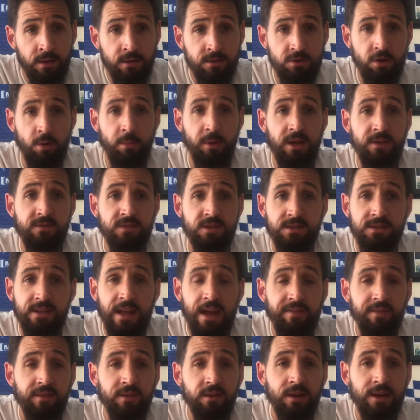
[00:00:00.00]
Tom Eaves is
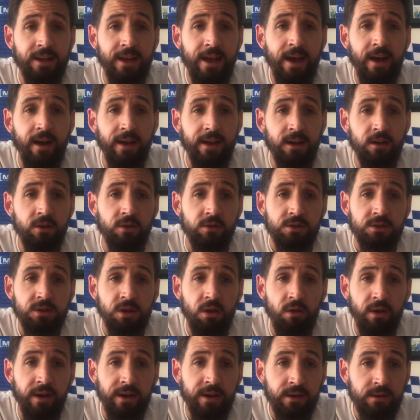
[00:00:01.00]
definitely out, it looks
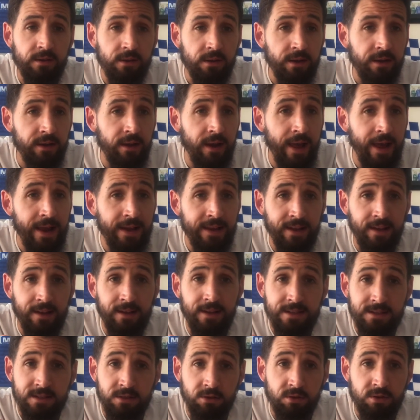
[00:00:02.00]
like. Elliot
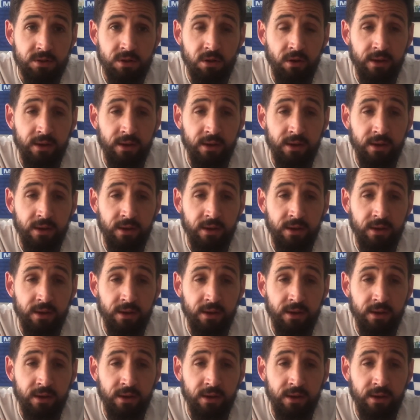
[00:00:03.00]
List looks